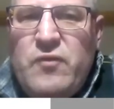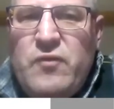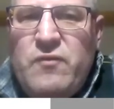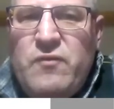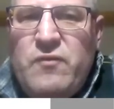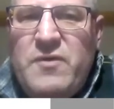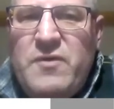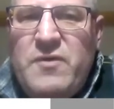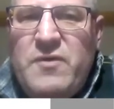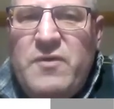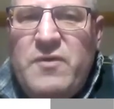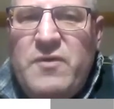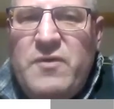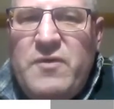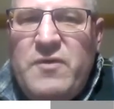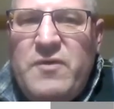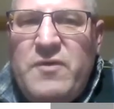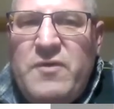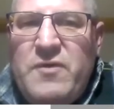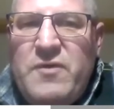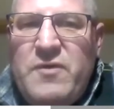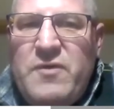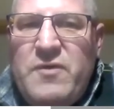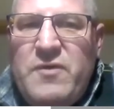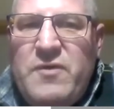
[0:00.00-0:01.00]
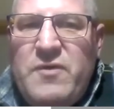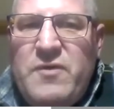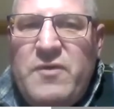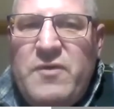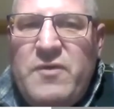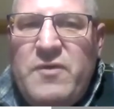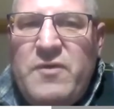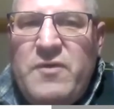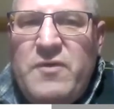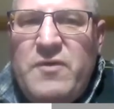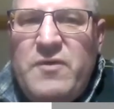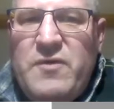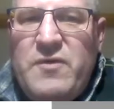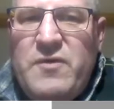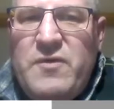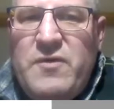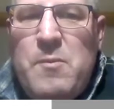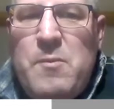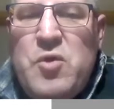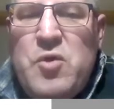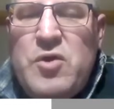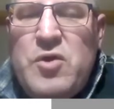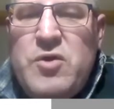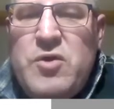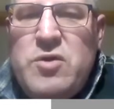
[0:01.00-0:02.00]
the goal for every
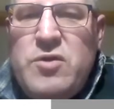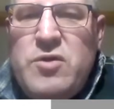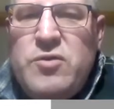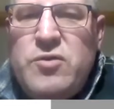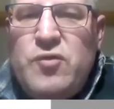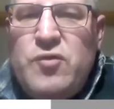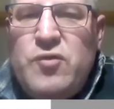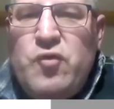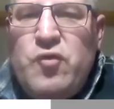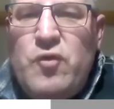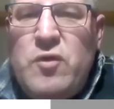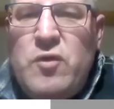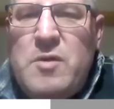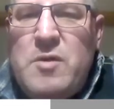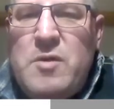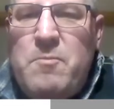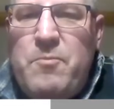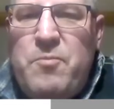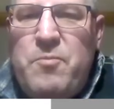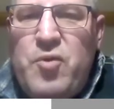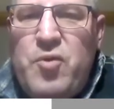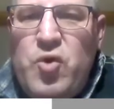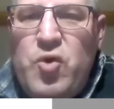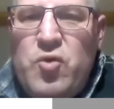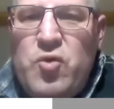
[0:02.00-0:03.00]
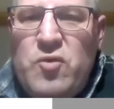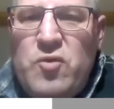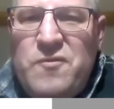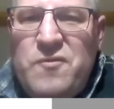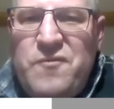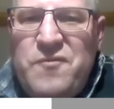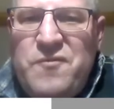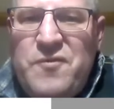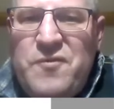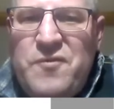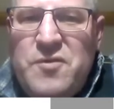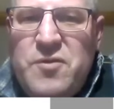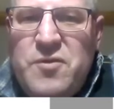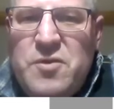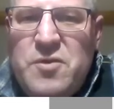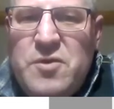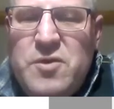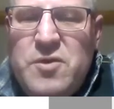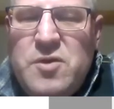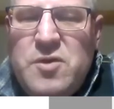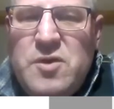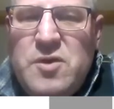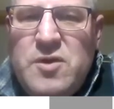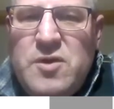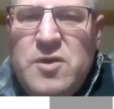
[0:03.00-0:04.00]
farmer, to improve
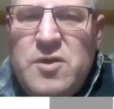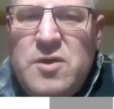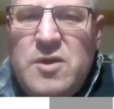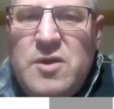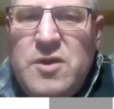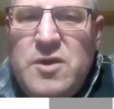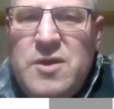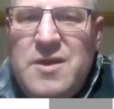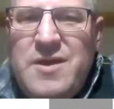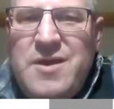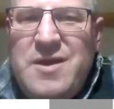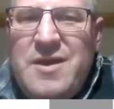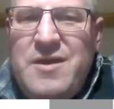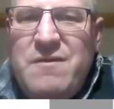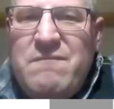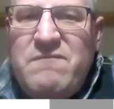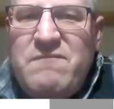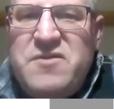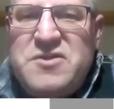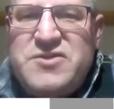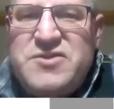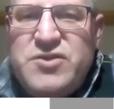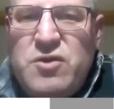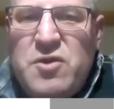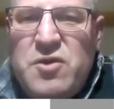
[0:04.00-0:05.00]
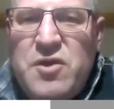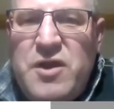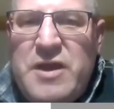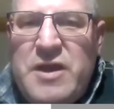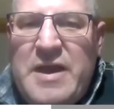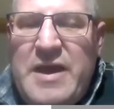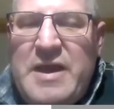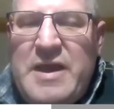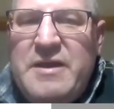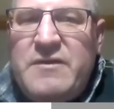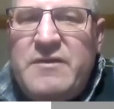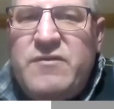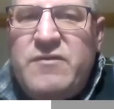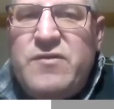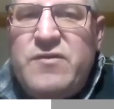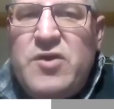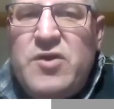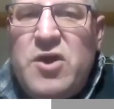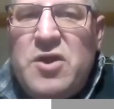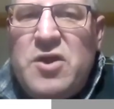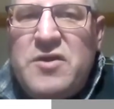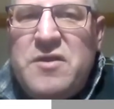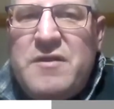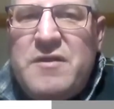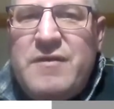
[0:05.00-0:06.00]
the soil. And it's
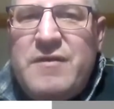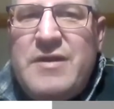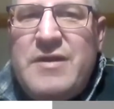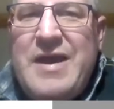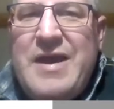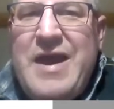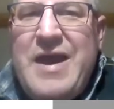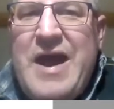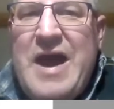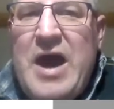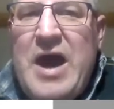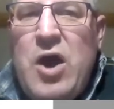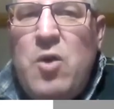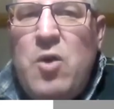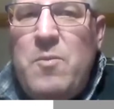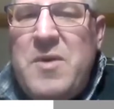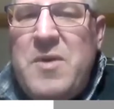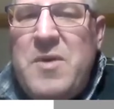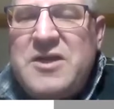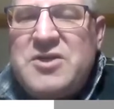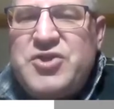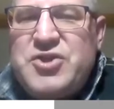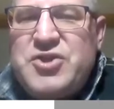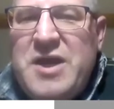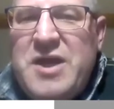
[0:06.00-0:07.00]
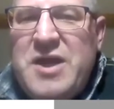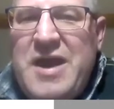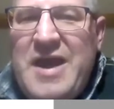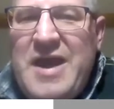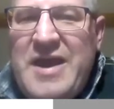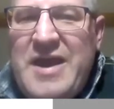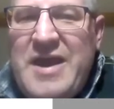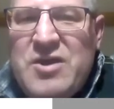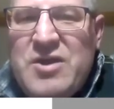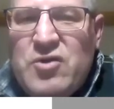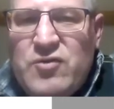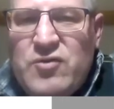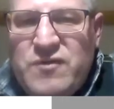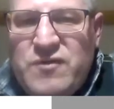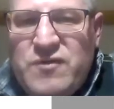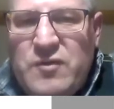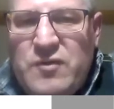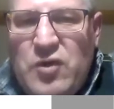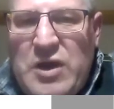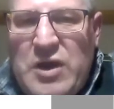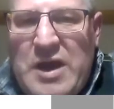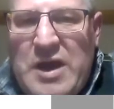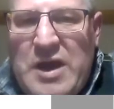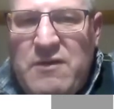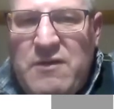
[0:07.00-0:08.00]
not how much acres you
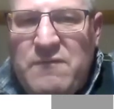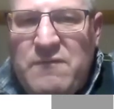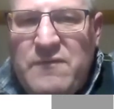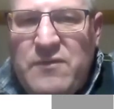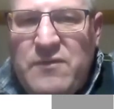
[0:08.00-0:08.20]
have.